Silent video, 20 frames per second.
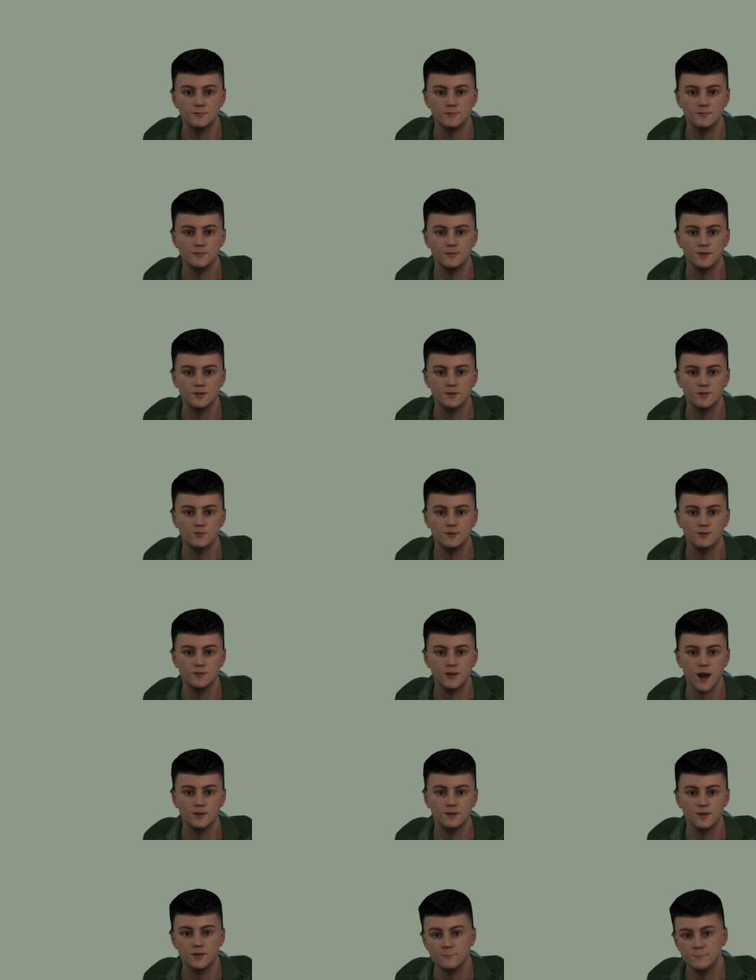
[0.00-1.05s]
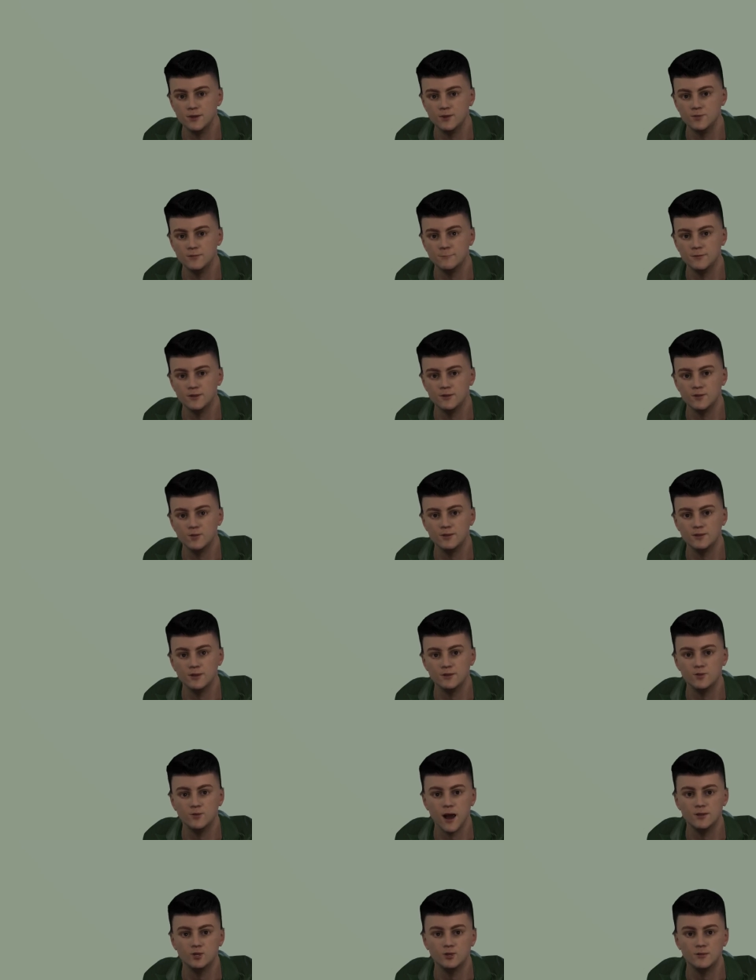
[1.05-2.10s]
It looks like the parametric
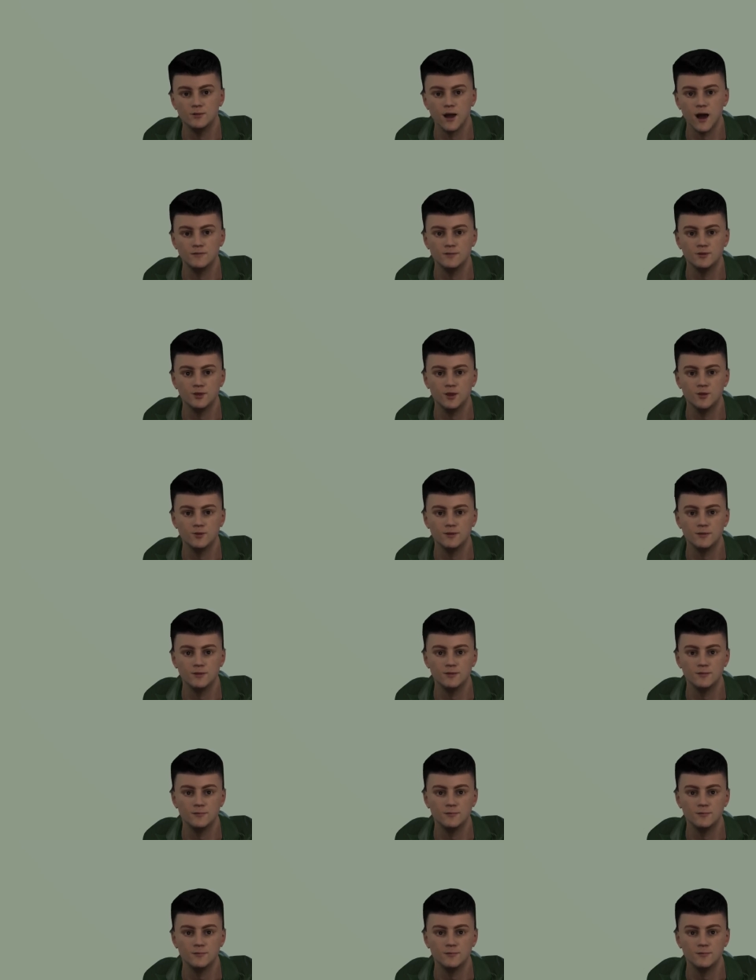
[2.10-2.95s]
equation of a circle.